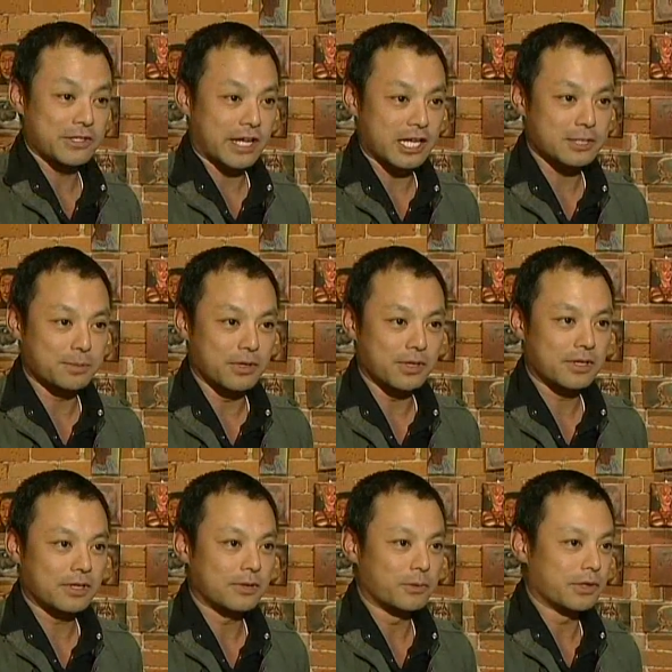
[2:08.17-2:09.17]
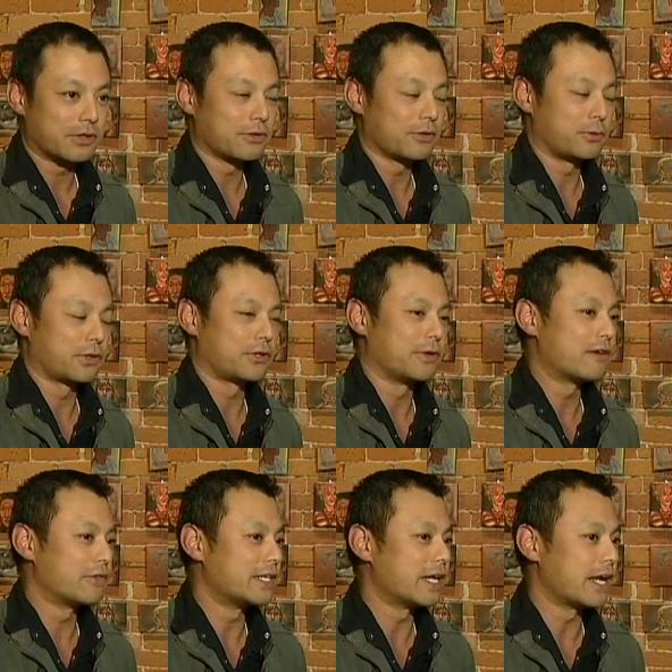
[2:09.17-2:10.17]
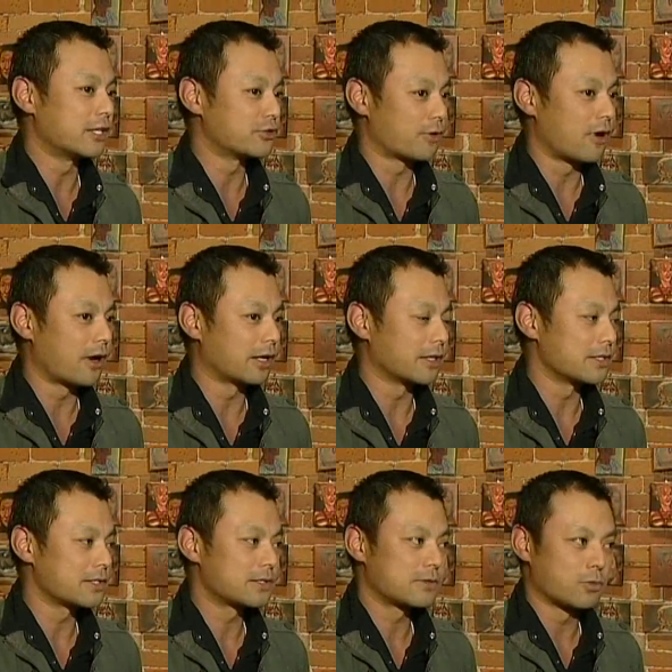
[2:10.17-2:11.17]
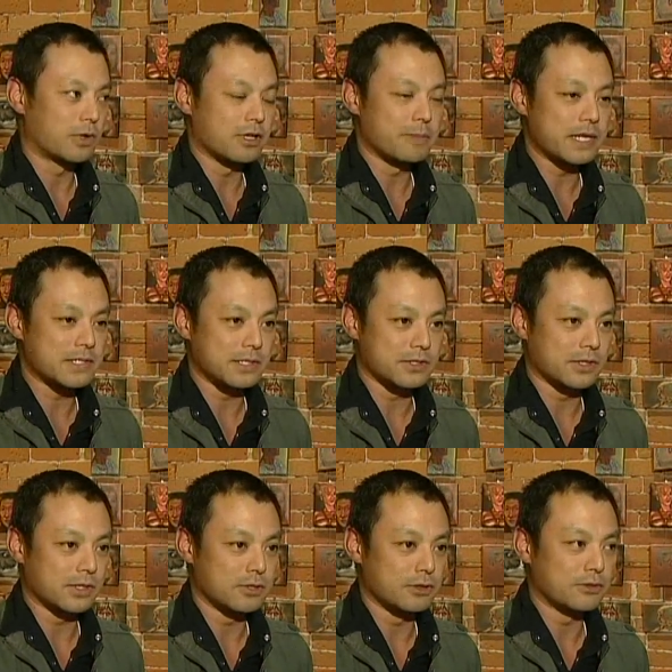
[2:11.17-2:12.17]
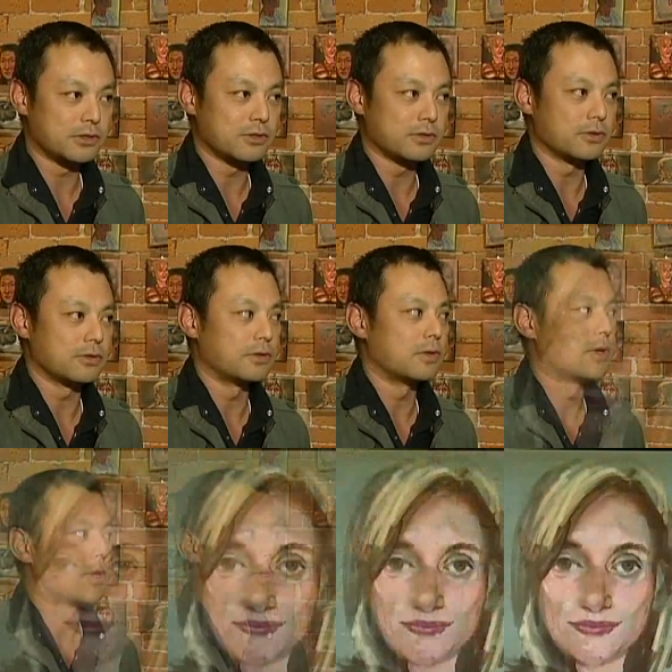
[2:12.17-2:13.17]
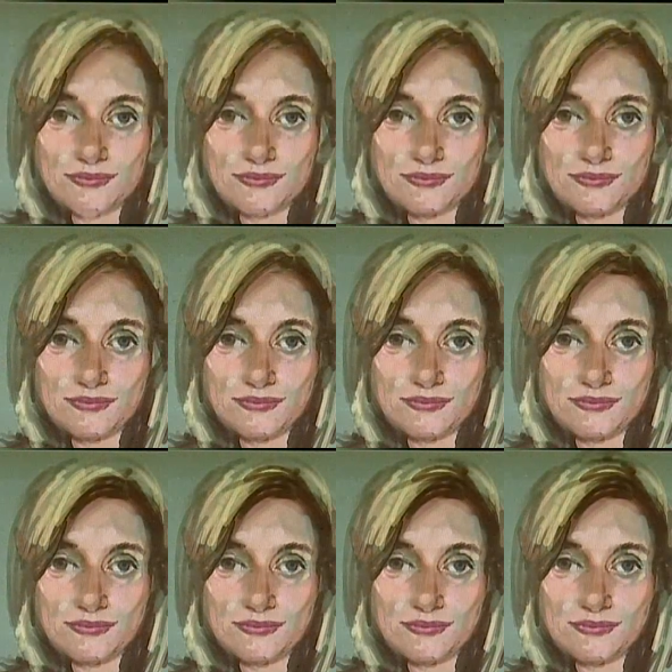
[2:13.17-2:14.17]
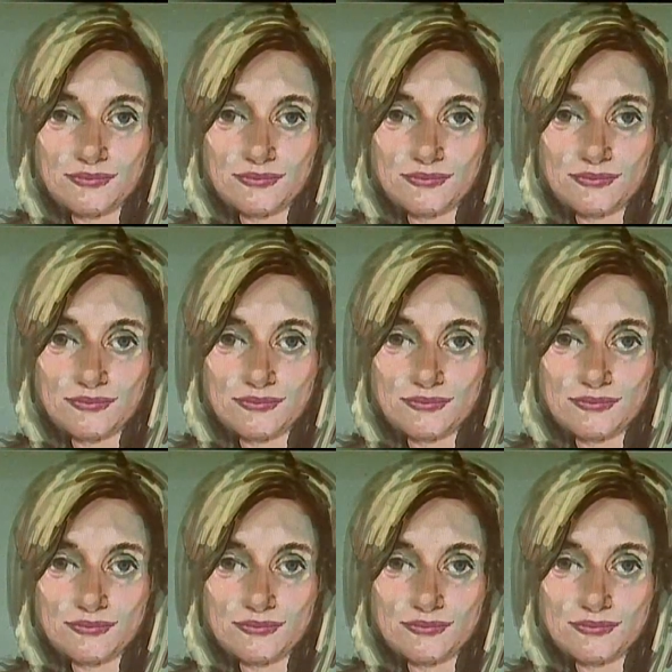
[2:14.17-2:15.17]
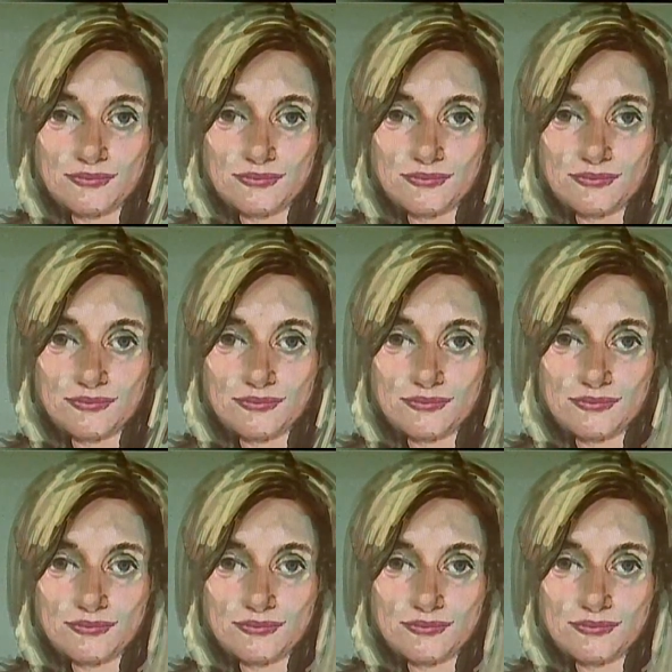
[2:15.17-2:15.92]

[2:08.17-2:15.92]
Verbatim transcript: a sketchbook with, with you every day and drawing is one of the best things you can do to to continue your creativity and growth.